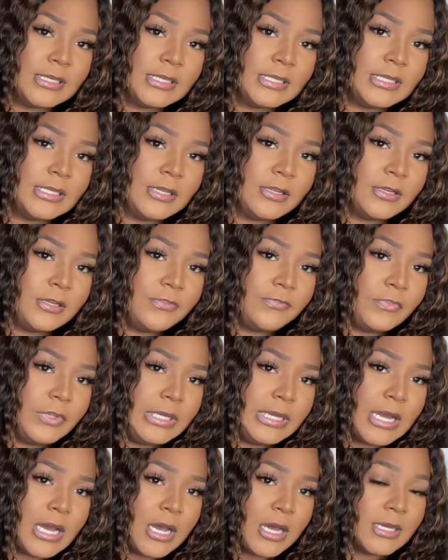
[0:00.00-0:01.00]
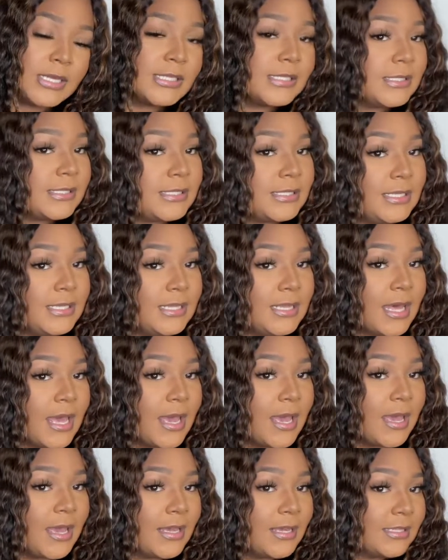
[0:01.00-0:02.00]
Don't know if y'all can see
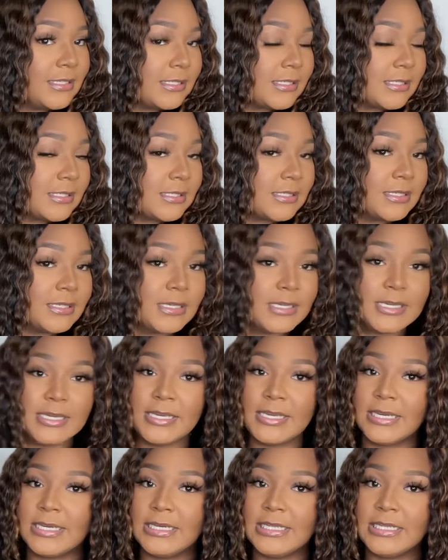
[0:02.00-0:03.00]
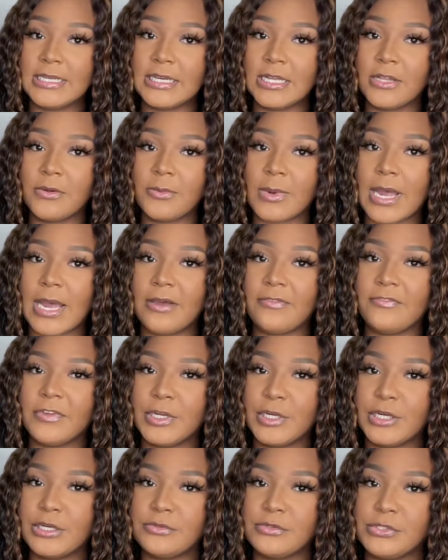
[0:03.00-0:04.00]
that. In the color white, I
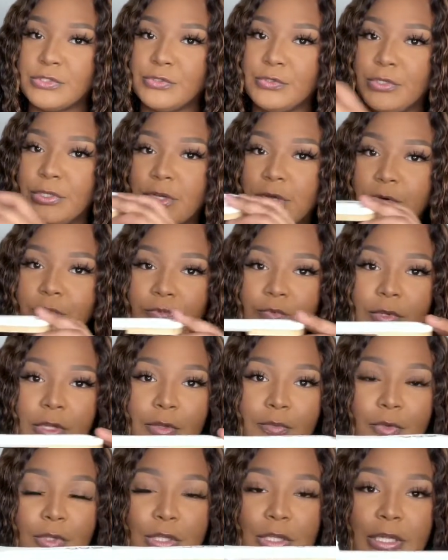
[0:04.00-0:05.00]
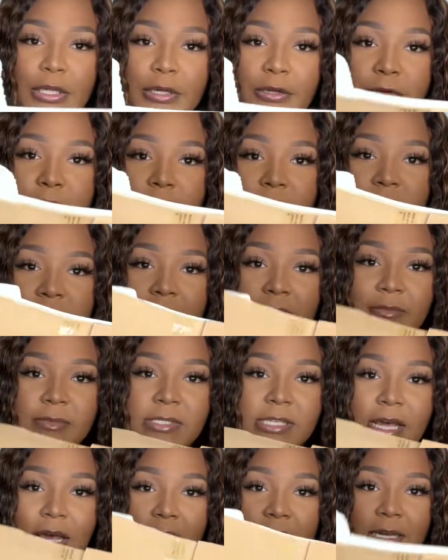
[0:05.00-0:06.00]
figured it was, you know, really cute. Same
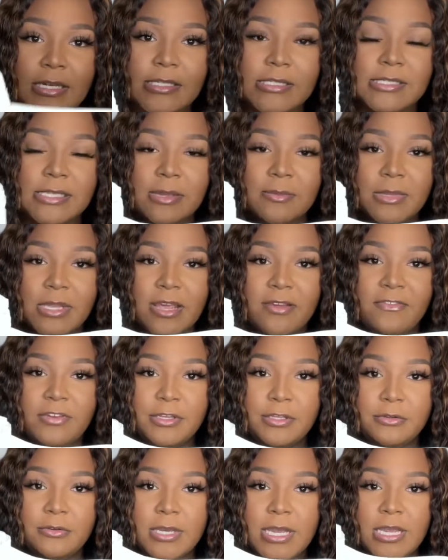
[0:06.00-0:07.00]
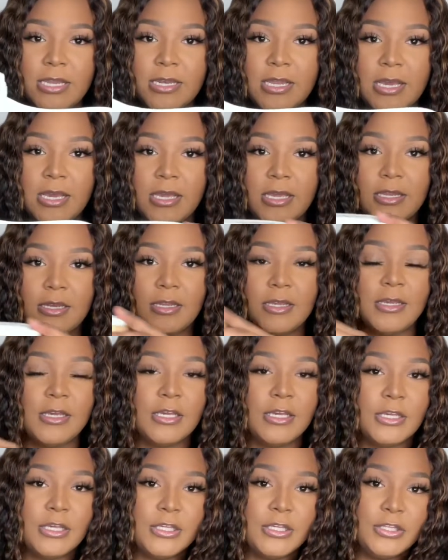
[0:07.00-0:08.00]
size, same 11, UK 9,
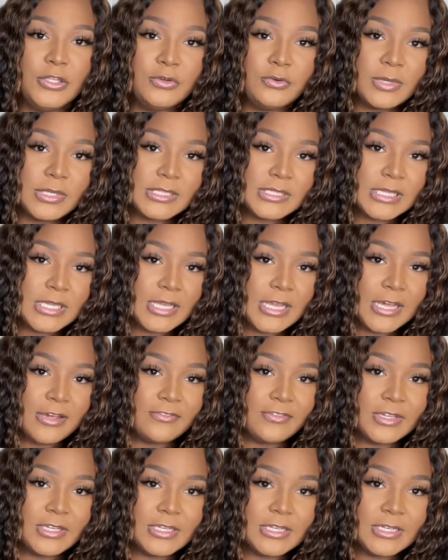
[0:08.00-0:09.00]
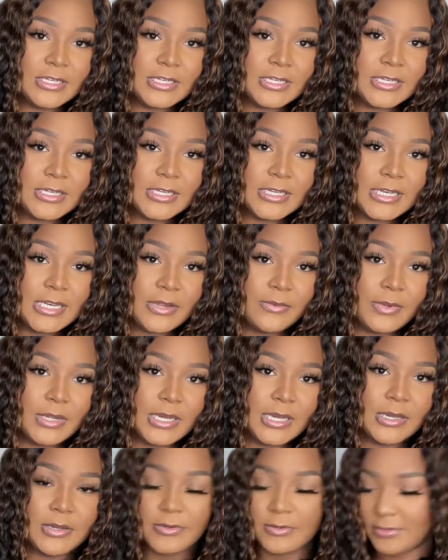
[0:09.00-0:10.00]
US 11. There we
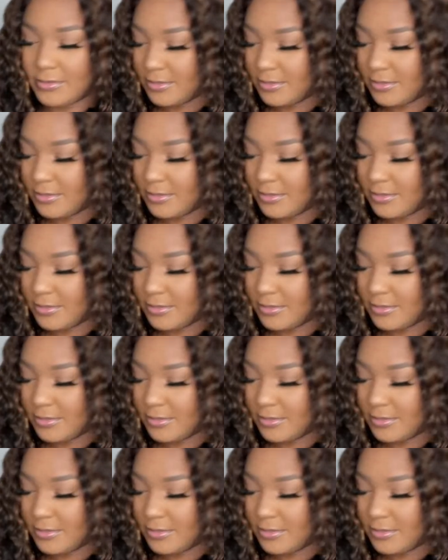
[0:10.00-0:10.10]
go.